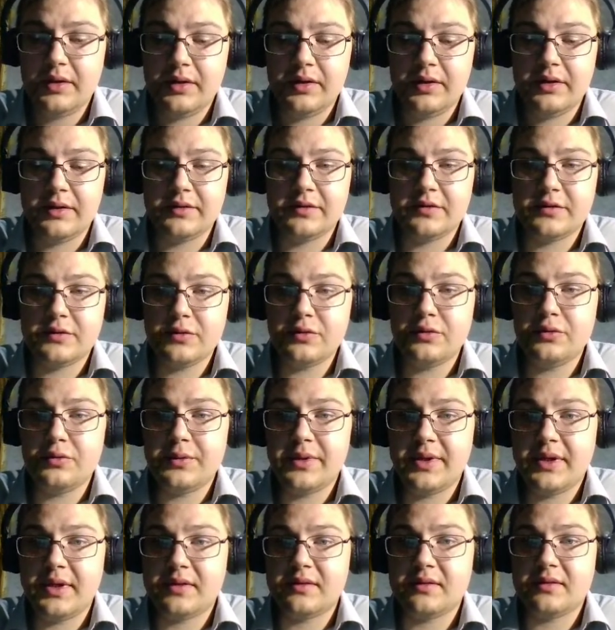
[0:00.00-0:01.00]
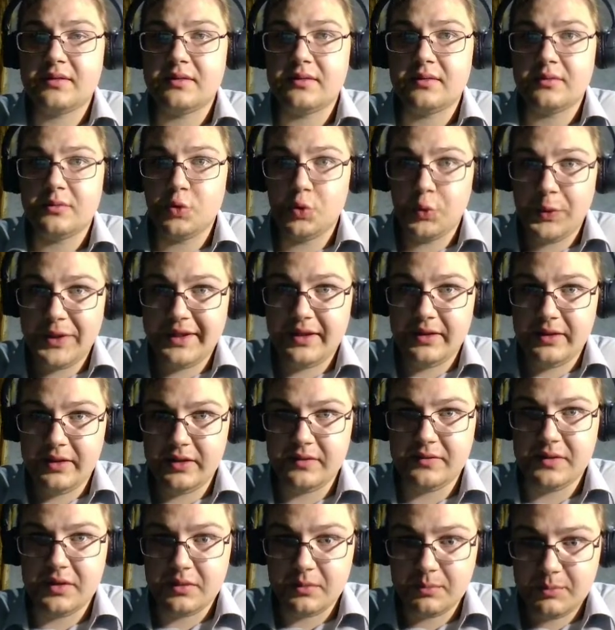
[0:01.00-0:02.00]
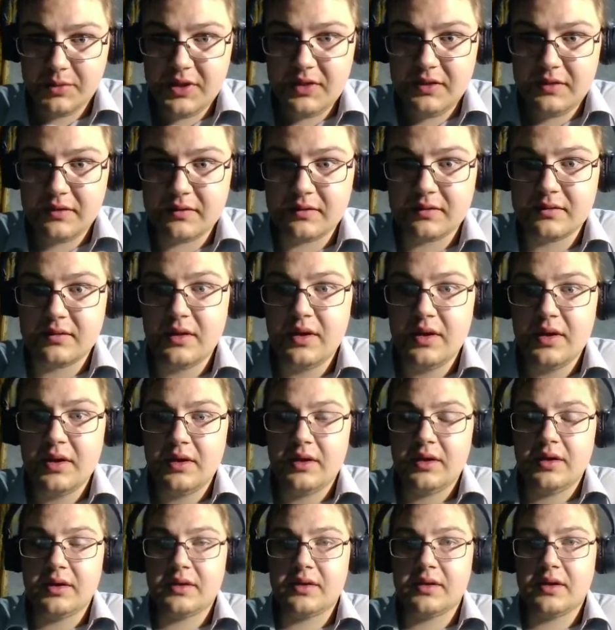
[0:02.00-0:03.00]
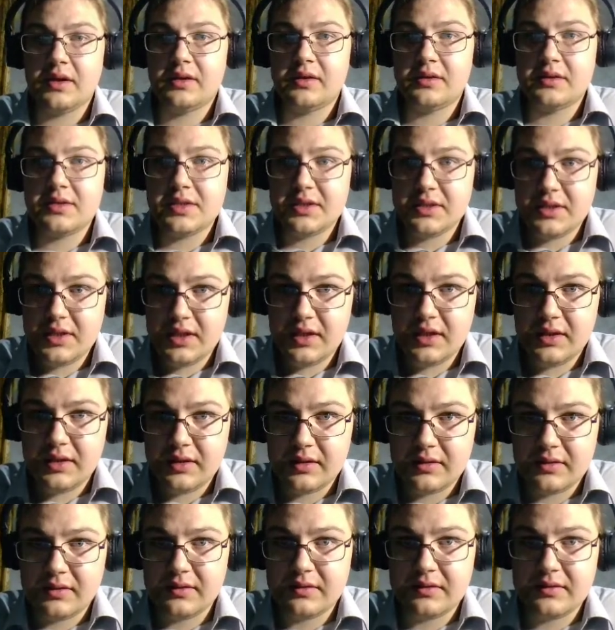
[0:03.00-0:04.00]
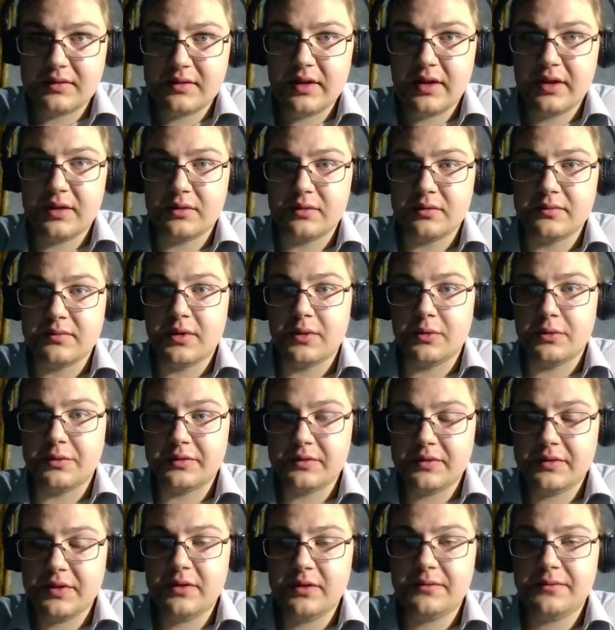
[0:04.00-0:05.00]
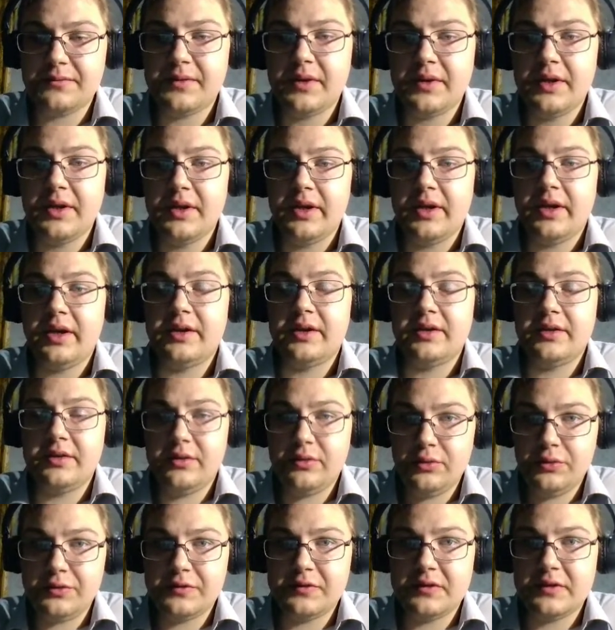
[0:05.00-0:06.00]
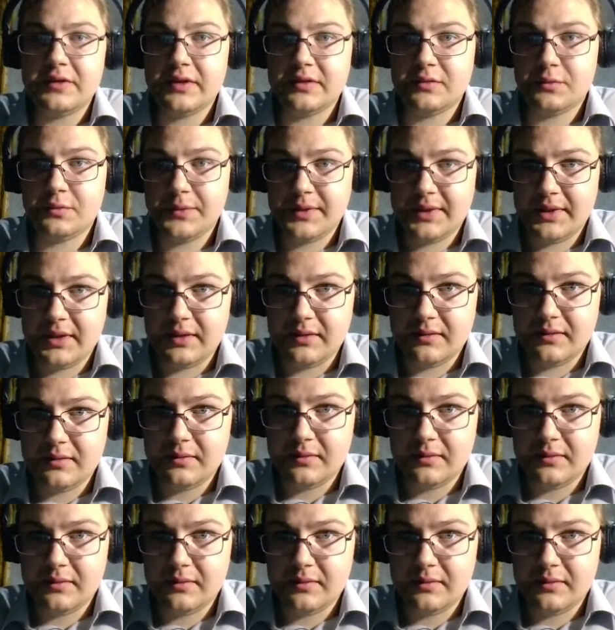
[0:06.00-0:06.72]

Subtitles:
so that we living beings can take it inside of ourselves and use it as we need.